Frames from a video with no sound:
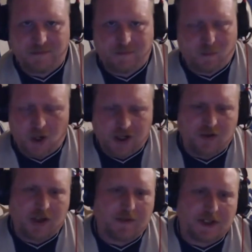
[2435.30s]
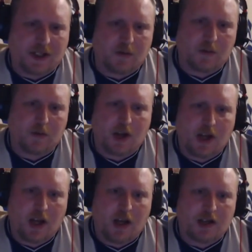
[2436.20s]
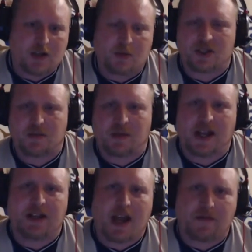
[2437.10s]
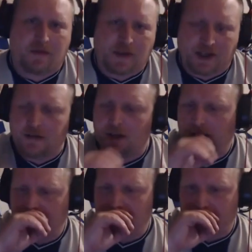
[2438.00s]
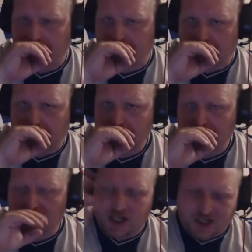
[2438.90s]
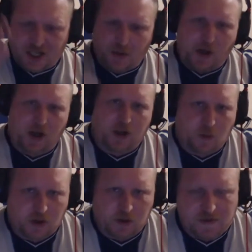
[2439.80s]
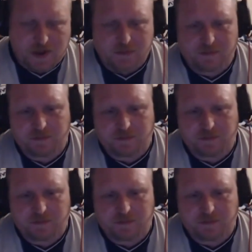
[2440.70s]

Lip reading: what a great video to explain everything that's going on at Wolves.